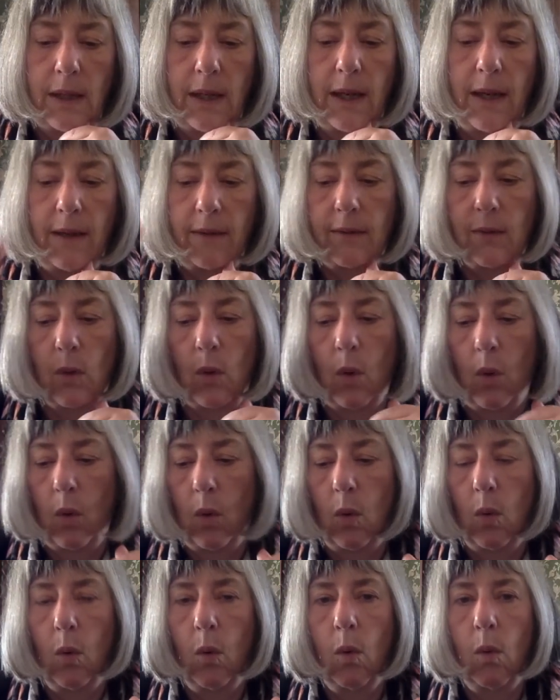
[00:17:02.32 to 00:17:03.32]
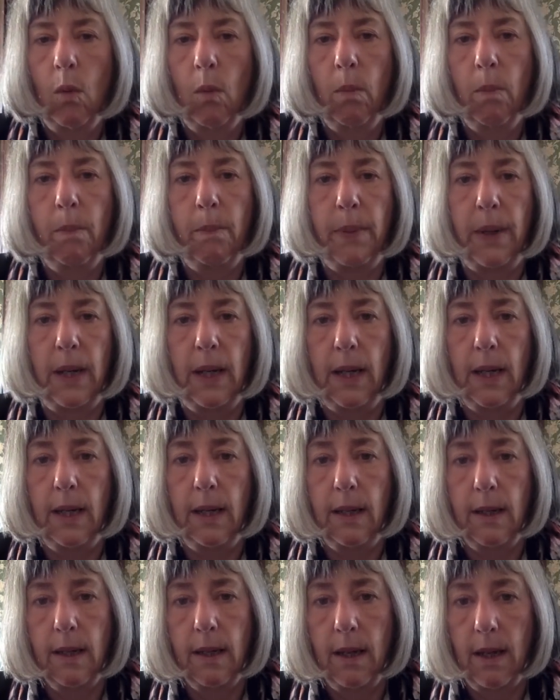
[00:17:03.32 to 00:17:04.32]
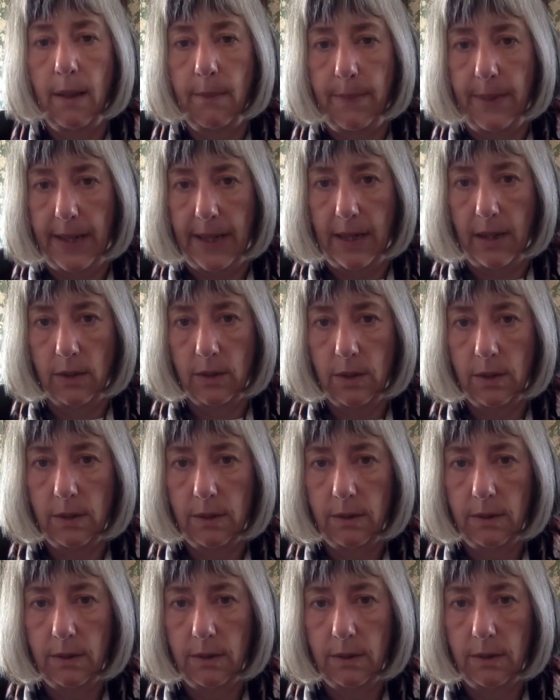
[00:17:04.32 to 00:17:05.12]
has all been about.